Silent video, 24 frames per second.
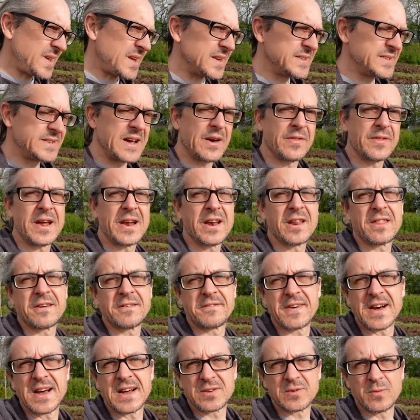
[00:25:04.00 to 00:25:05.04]
It's now the end of the
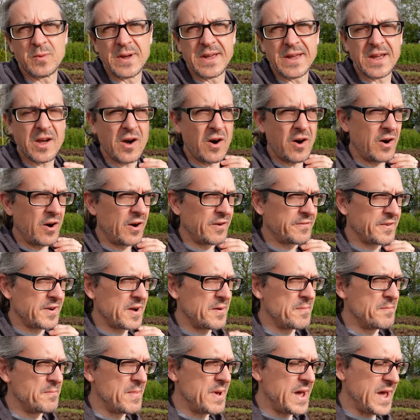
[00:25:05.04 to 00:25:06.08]
first week of
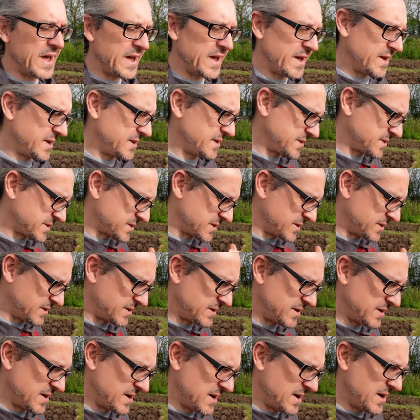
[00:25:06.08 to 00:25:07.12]
May, so,
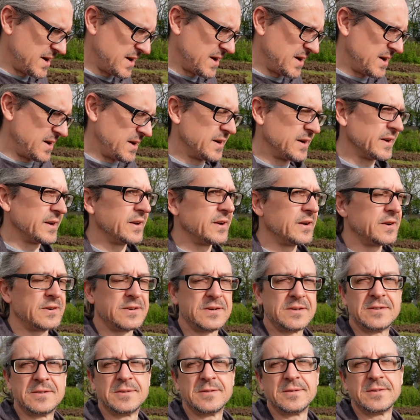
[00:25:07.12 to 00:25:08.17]
you know,
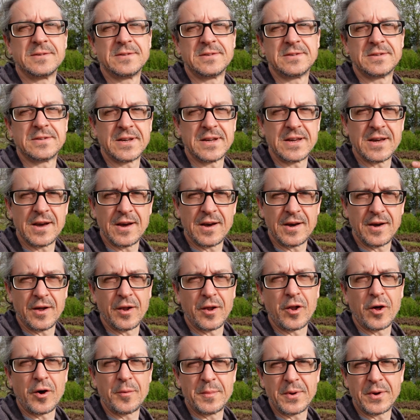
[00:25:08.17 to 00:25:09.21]
the
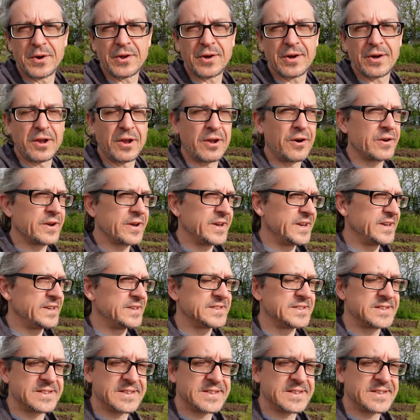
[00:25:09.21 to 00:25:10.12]
allotment clock is